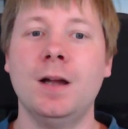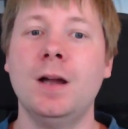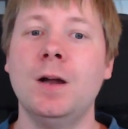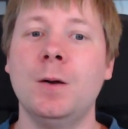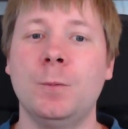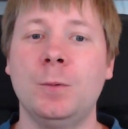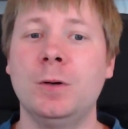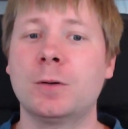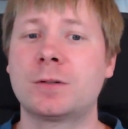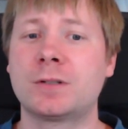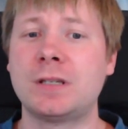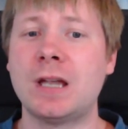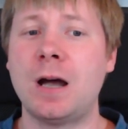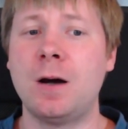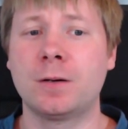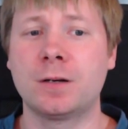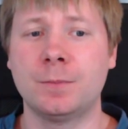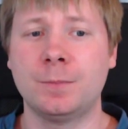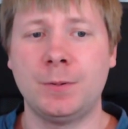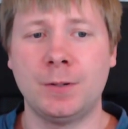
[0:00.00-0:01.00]
We look
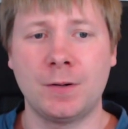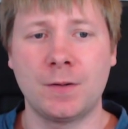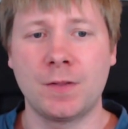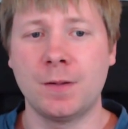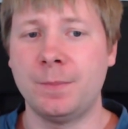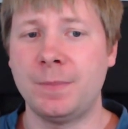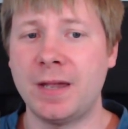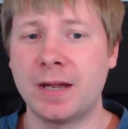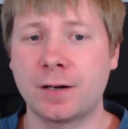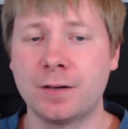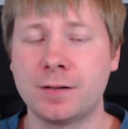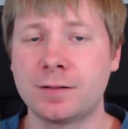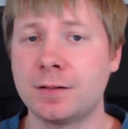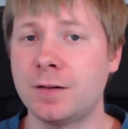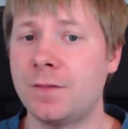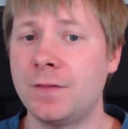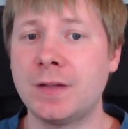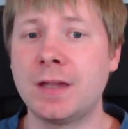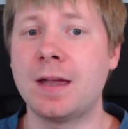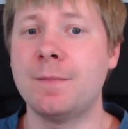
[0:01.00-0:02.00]
down upon the beggars
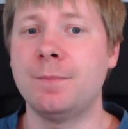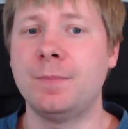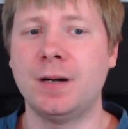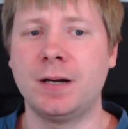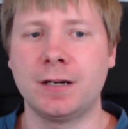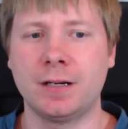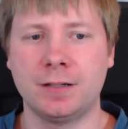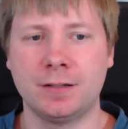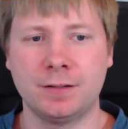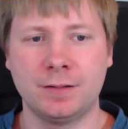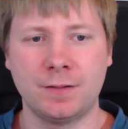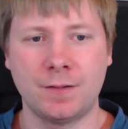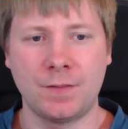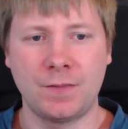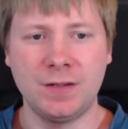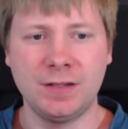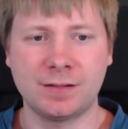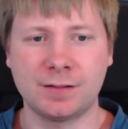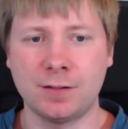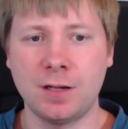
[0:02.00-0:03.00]
of the Empire.
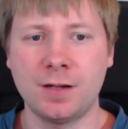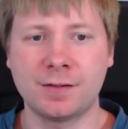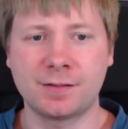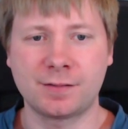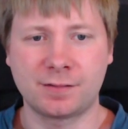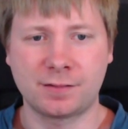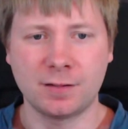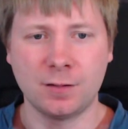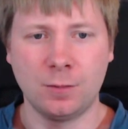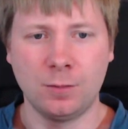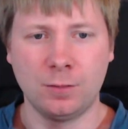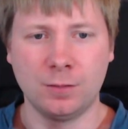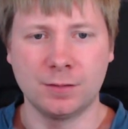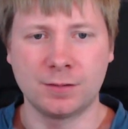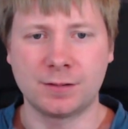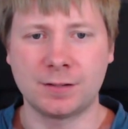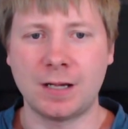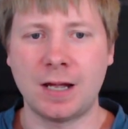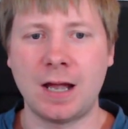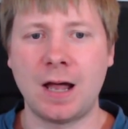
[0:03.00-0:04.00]
These lost
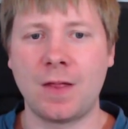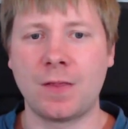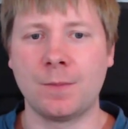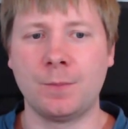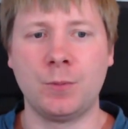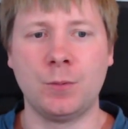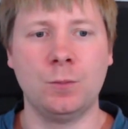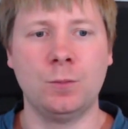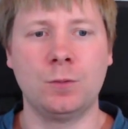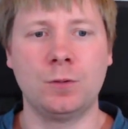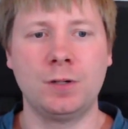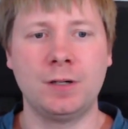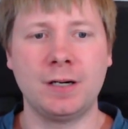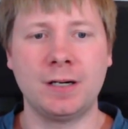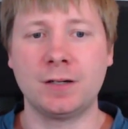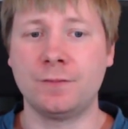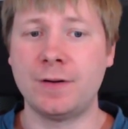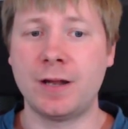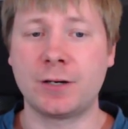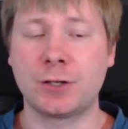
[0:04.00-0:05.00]
souls are the poor
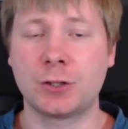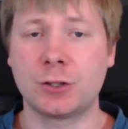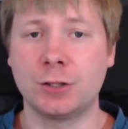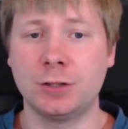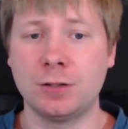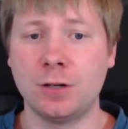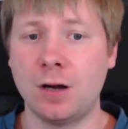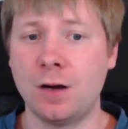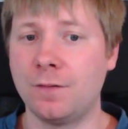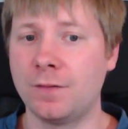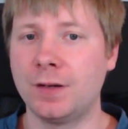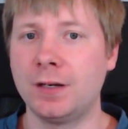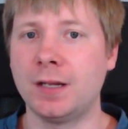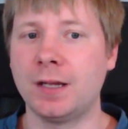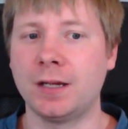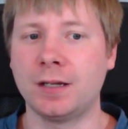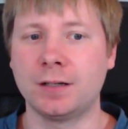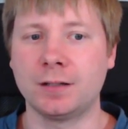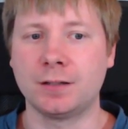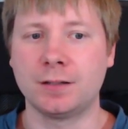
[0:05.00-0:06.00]
and wretched of the
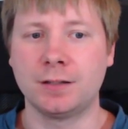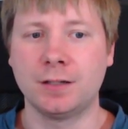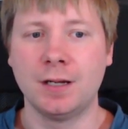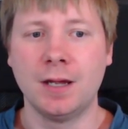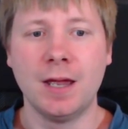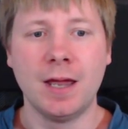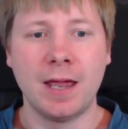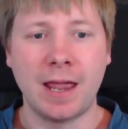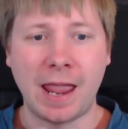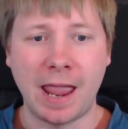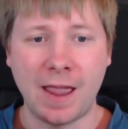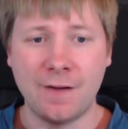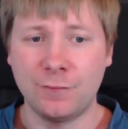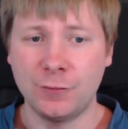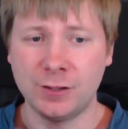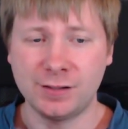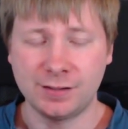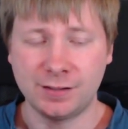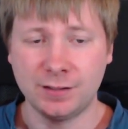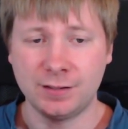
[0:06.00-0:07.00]
land.
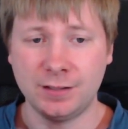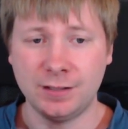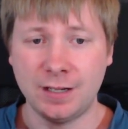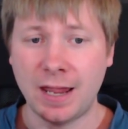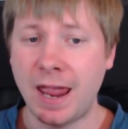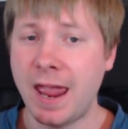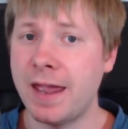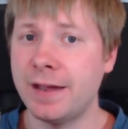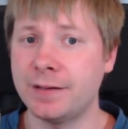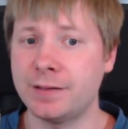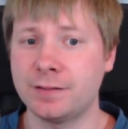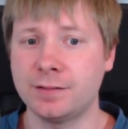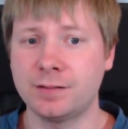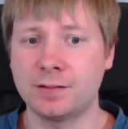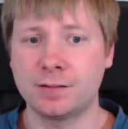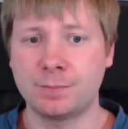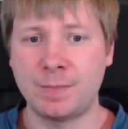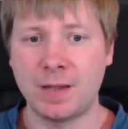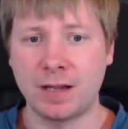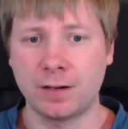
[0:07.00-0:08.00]
Every city has
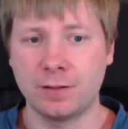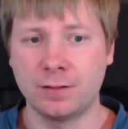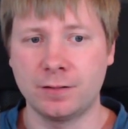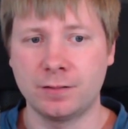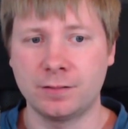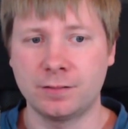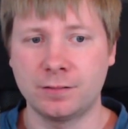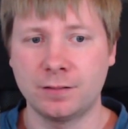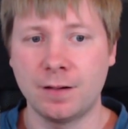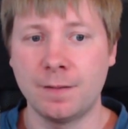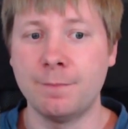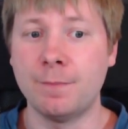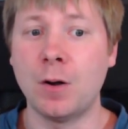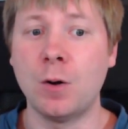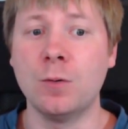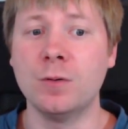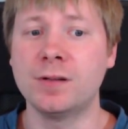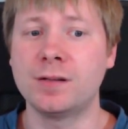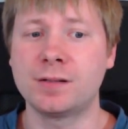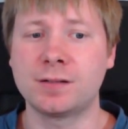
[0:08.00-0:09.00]
its beggars.
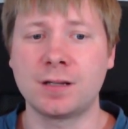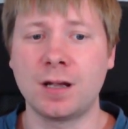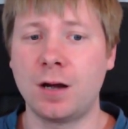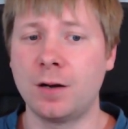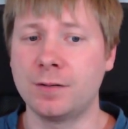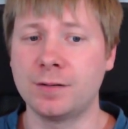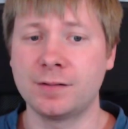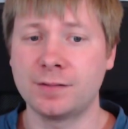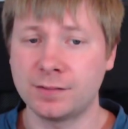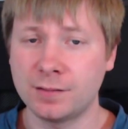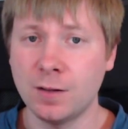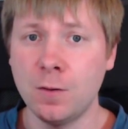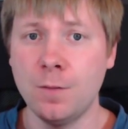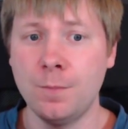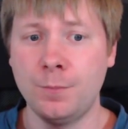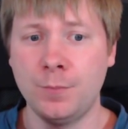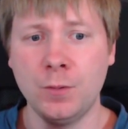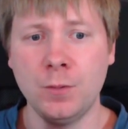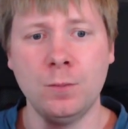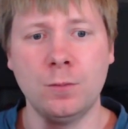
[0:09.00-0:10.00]
Most are
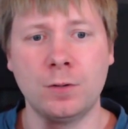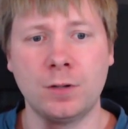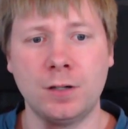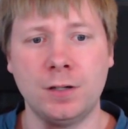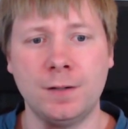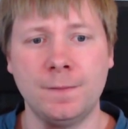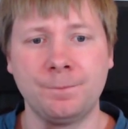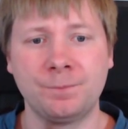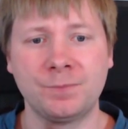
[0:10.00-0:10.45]
so poor